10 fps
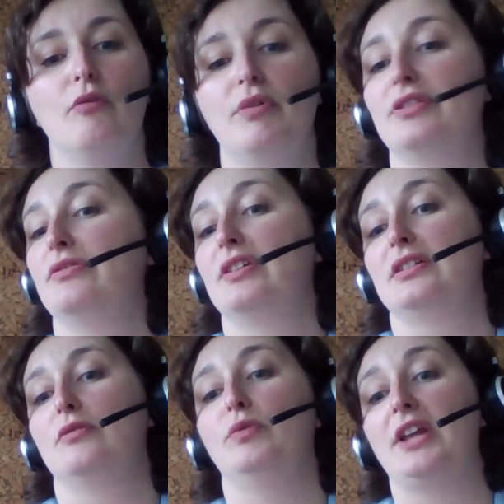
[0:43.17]

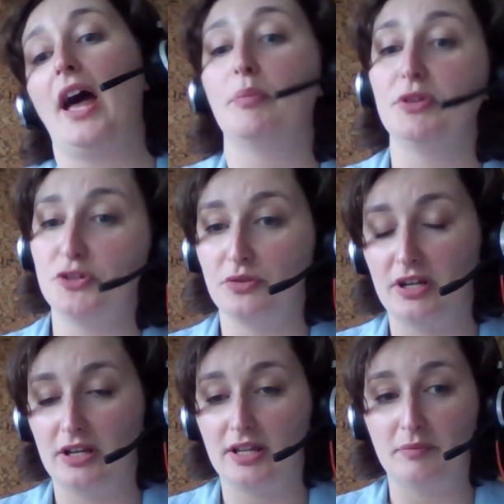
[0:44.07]
what happened to
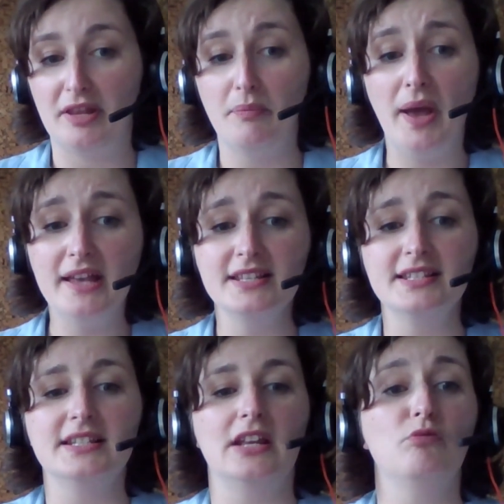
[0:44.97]
their income in the
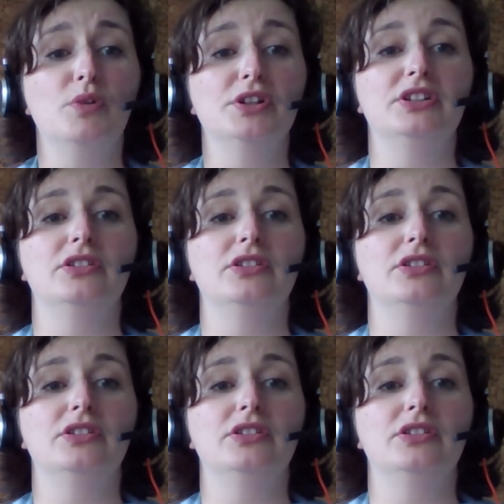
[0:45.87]
past, and what